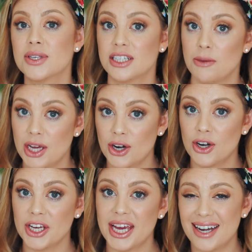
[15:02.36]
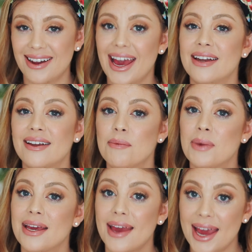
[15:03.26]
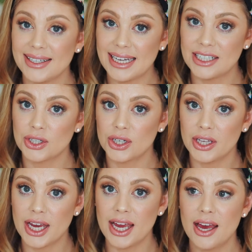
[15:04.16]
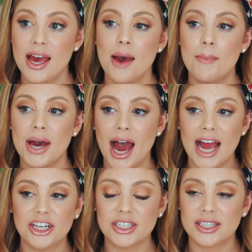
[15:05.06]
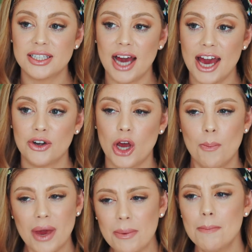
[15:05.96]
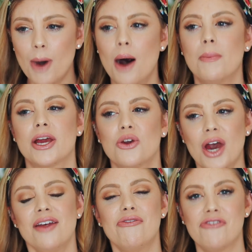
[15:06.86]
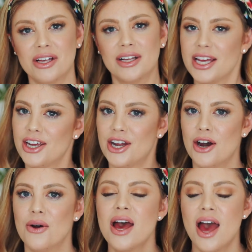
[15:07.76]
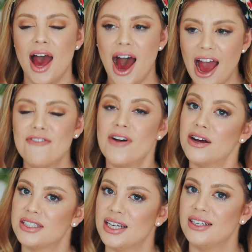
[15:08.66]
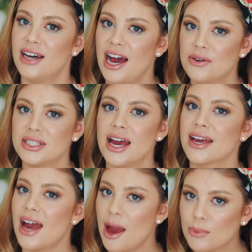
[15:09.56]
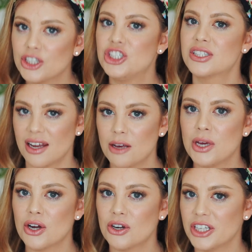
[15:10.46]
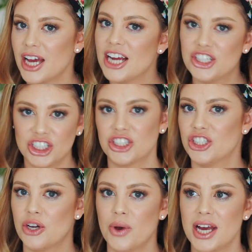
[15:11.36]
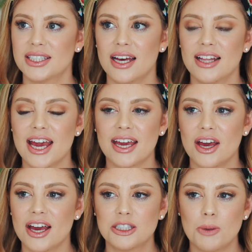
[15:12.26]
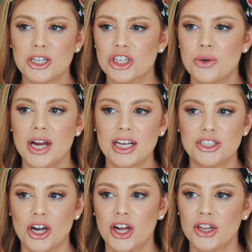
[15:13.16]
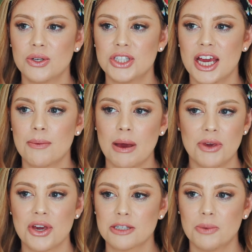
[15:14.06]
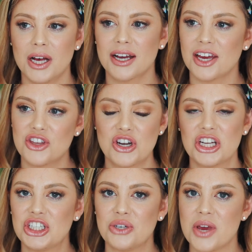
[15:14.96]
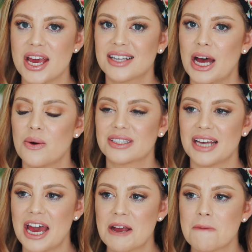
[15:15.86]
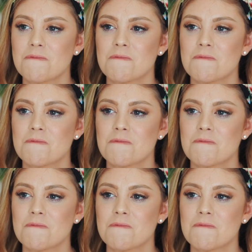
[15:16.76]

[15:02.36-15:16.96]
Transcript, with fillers: was gonna be early and I ended up being eight days early, but I just, I don't know, maybe mom, like you kind of feel it, you know? I felt it. I was like, I'm she's gonna be early. I just knew it. Like, especially when I started losing my mucus plug at 32 weeks, I was like,